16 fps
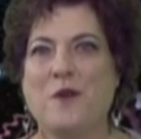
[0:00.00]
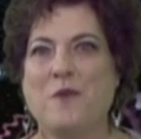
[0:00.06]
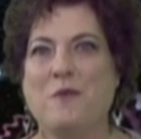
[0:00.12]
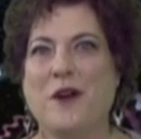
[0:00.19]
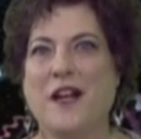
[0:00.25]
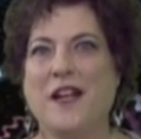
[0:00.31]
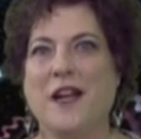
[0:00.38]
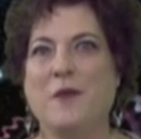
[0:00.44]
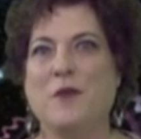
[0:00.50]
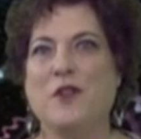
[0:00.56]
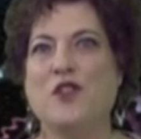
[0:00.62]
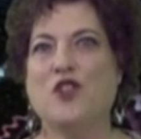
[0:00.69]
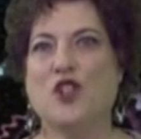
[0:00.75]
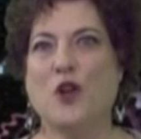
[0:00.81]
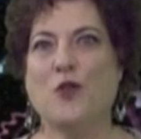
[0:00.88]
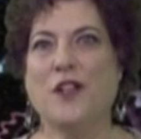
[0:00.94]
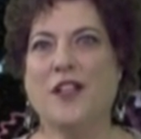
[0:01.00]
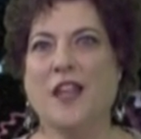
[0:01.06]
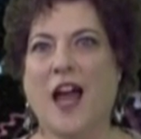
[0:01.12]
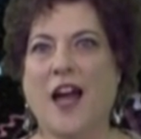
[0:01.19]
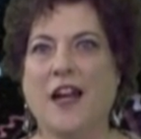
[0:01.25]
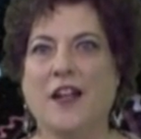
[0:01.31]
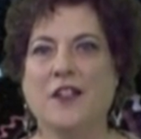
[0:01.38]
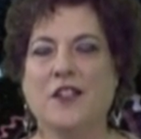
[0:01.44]
my name is Jodi
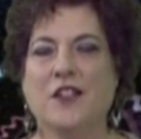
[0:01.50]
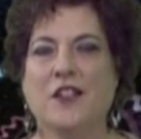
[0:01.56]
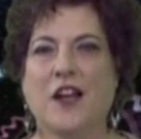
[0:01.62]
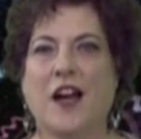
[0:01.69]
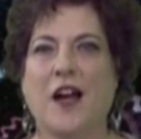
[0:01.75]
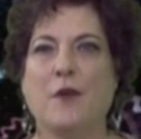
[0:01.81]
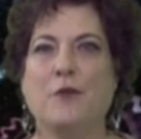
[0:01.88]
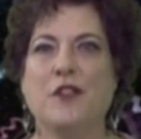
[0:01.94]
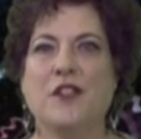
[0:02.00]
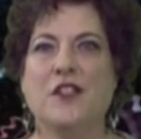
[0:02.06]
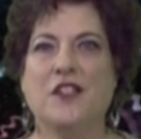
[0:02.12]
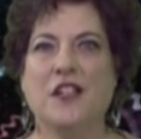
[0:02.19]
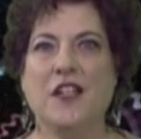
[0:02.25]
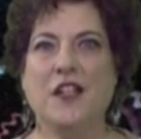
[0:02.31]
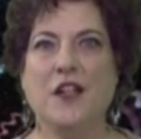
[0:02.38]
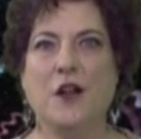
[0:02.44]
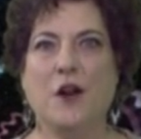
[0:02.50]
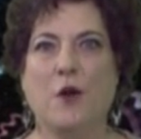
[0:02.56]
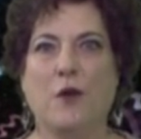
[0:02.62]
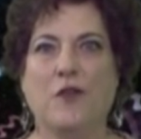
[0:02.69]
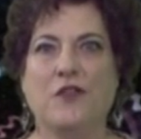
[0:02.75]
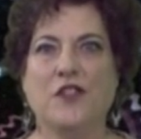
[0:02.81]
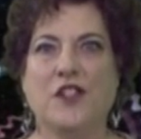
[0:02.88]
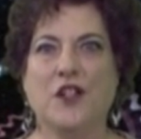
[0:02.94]
Lyons. I'm the
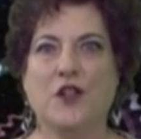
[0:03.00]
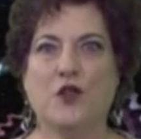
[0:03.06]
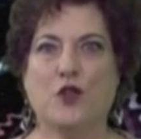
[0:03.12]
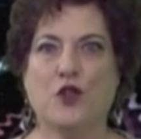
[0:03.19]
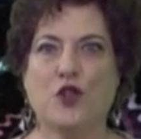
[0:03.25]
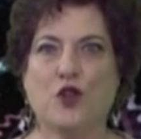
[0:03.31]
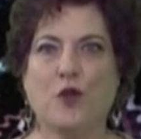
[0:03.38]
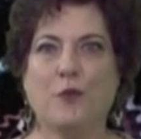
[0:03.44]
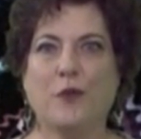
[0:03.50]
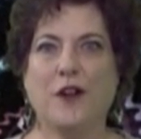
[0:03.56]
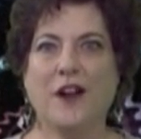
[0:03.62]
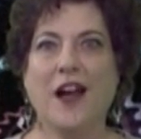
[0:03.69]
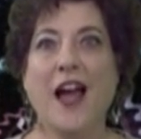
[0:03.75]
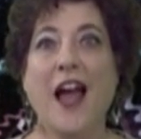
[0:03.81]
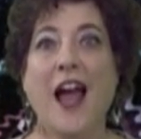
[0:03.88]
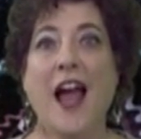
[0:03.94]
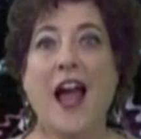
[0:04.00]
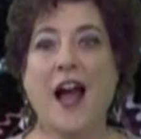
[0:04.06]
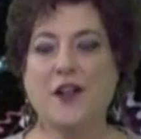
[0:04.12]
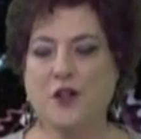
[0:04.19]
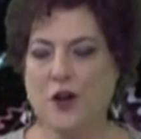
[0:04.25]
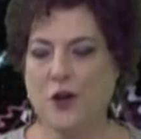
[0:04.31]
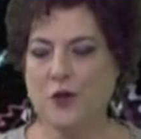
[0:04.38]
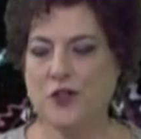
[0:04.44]
CEO of Senior Sherpa
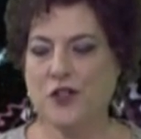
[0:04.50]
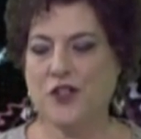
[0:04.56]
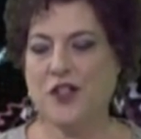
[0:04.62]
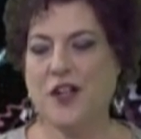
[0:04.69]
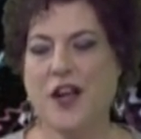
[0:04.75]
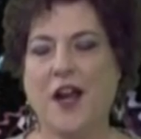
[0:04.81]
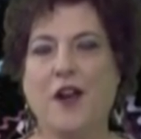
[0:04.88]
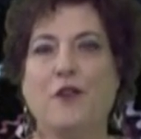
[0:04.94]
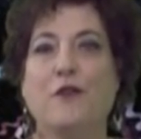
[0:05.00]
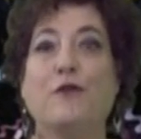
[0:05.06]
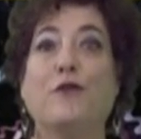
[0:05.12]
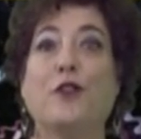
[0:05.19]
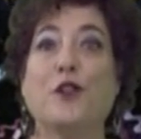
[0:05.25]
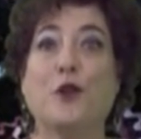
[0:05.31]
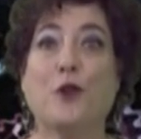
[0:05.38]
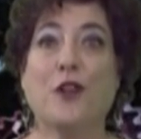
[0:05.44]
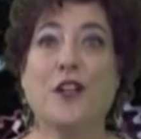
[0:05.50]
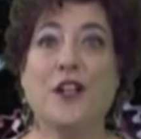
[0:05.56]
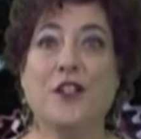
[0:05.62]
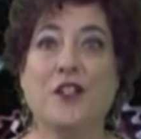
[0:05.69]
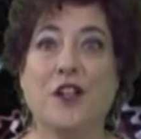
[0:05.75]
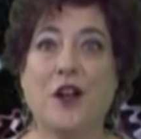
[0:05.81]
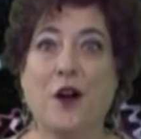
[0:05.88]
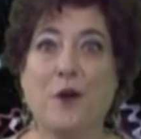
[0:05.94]
and your host today for Your
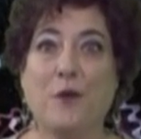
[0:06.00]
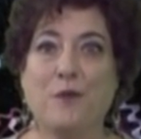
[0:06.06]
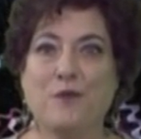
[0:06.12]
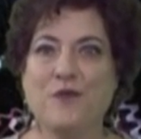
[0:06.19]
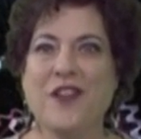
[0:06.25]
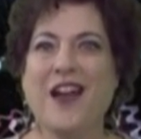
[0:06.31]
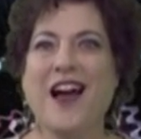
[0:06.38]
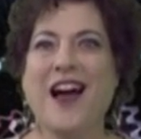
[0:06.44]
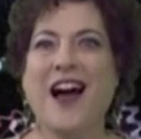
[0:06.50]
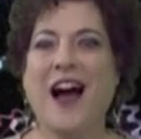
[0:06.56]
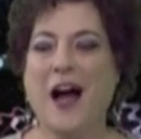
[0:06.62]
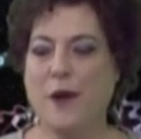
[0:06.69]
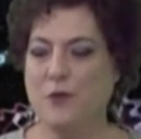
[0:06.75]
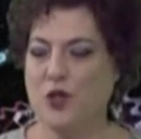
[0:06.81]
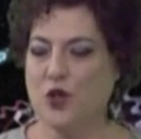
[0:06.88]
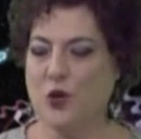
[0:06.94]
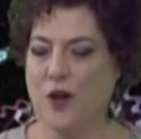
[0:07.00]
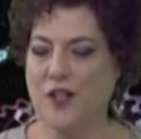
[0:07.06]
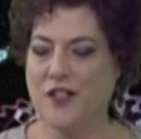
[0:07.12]
Need to Know. I'm joined